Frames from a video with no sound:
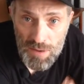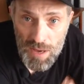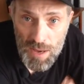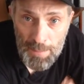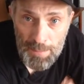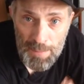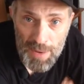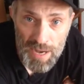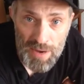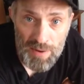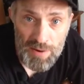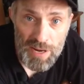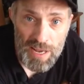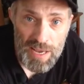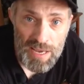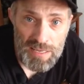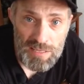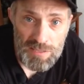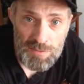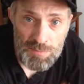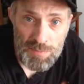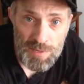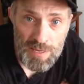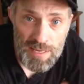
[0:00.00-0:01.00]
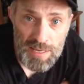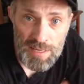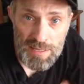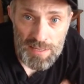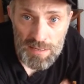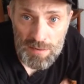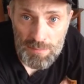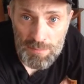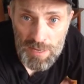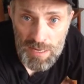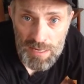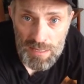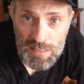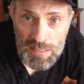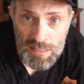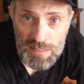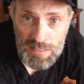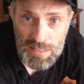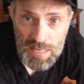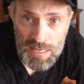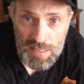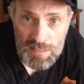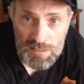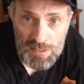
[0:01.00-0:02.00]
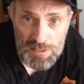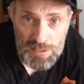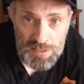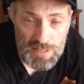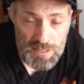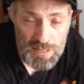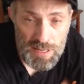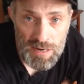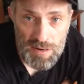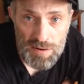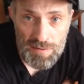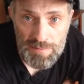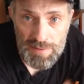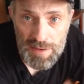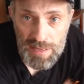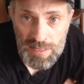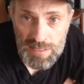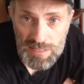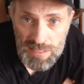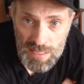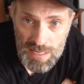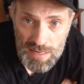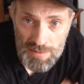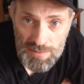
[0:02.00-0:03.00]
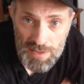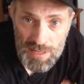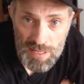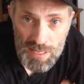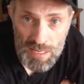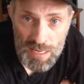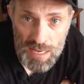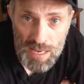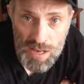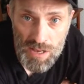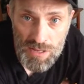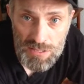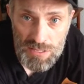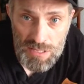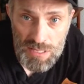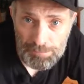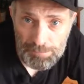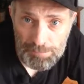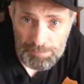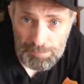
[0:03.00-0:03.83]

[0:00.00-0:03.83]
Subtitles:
about XP and their metal detectors and their events and everything else.